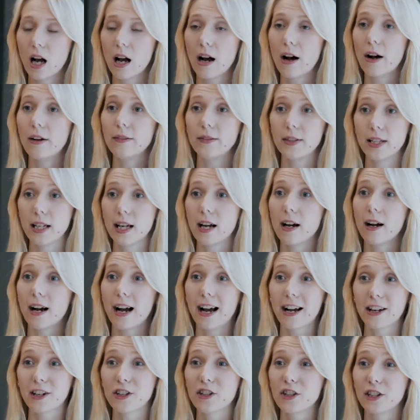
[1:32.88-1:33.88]
Uh, yeah,
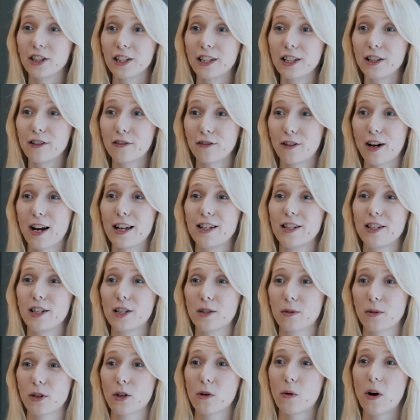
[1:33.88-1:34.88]
actually the
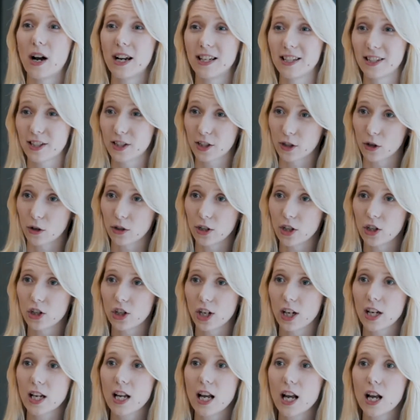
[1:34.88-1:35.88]
findings were quite
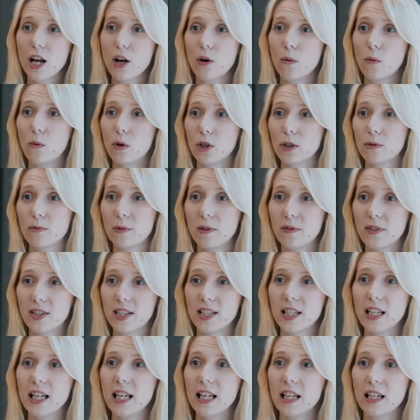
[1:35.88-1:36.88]
astonishing. What we've
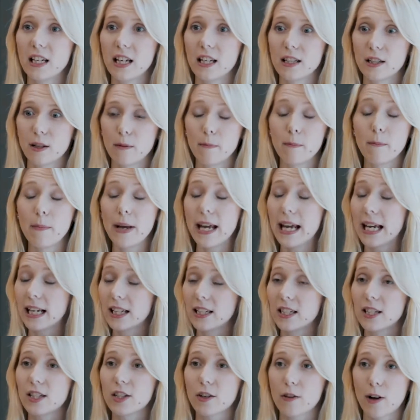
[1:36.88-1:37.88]
seen is a
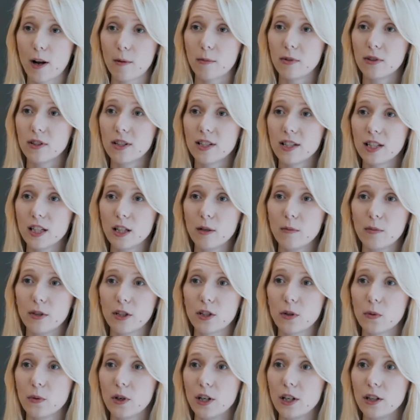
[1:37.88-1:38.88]
big discrepancy
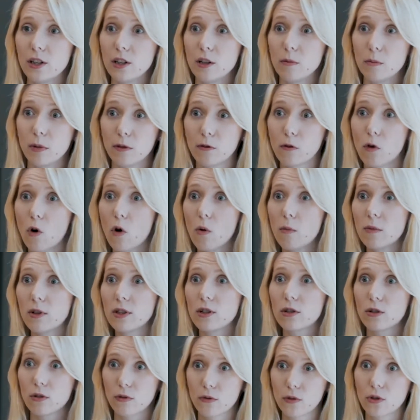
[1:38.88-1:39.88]
between the
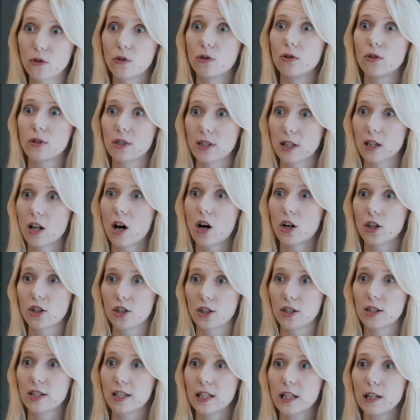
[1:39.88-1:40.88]
performance of those
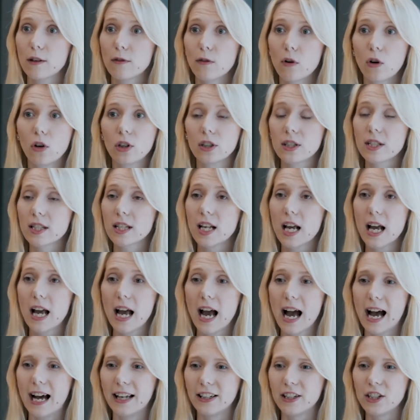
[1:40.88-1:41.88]
largest
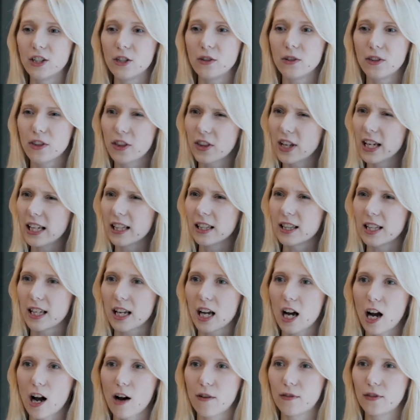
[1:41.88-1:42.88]
defaults, and you'd think they
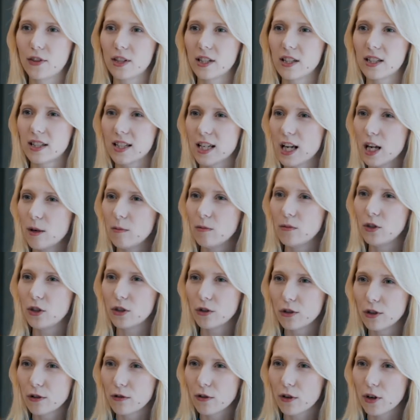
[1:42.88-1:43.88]
have the same
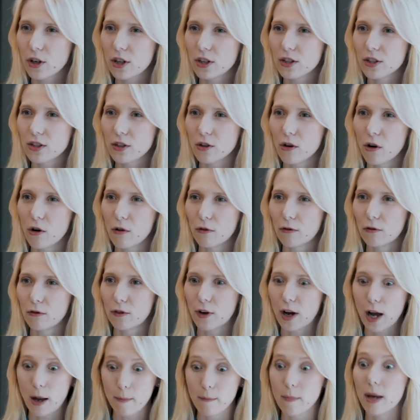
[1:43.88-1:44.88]
universe of
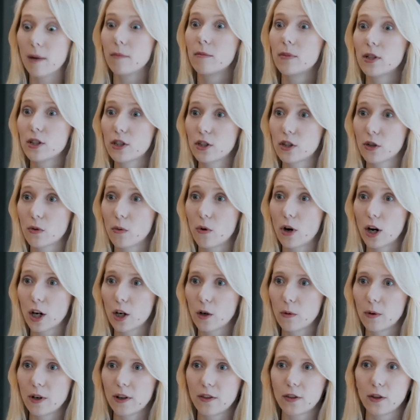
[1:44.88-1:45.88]
uh, members to
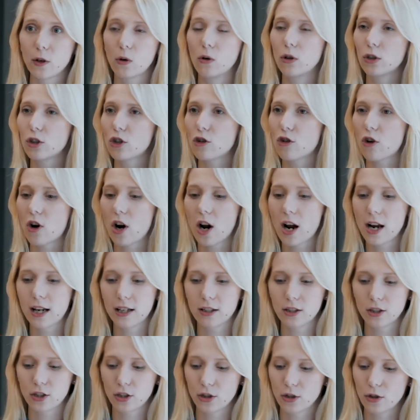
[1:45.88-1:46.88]
work with. They're all
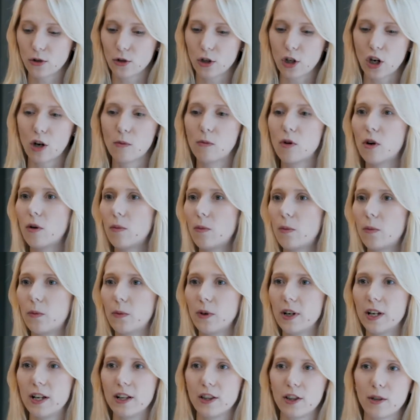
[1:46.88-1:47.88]
trying to come up
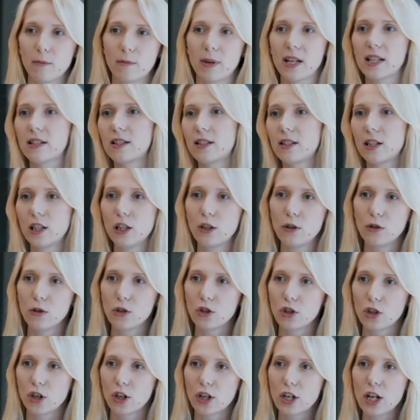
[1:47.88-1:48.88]
with the best
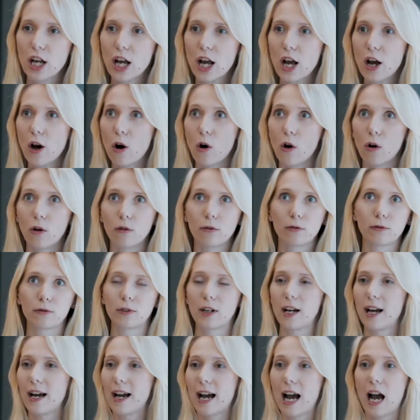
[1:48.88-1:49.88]
solution of
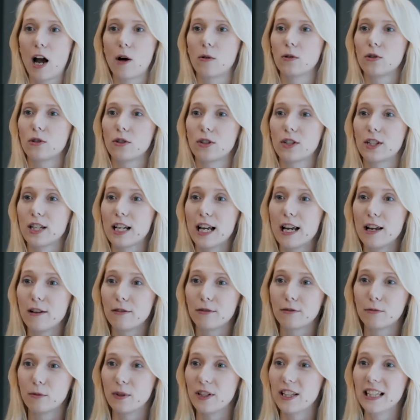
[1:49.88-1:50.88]
uh, how to
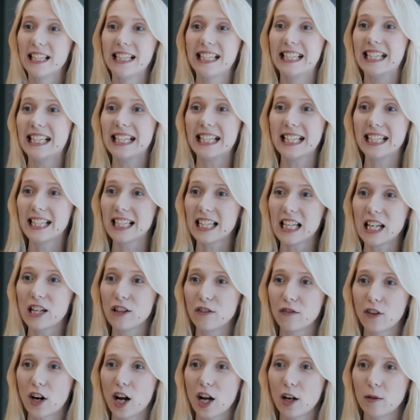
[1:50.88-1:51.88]
save within D C
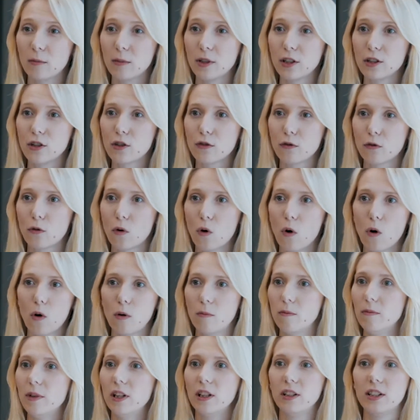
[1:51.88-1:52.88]
environment
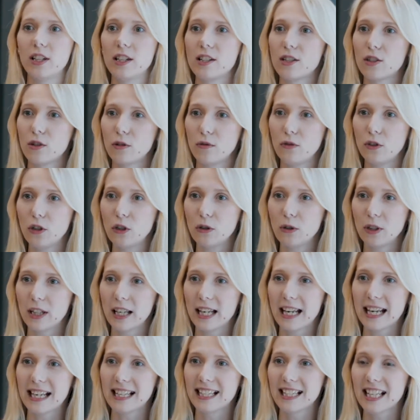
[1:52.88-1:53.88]
for millions of U
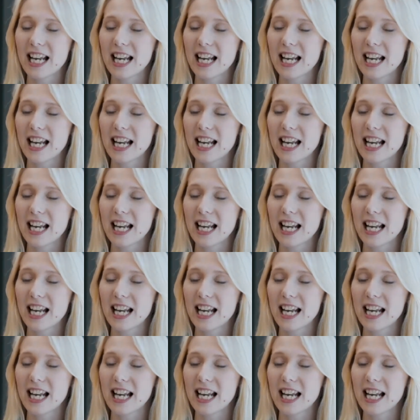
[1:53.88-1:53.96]
K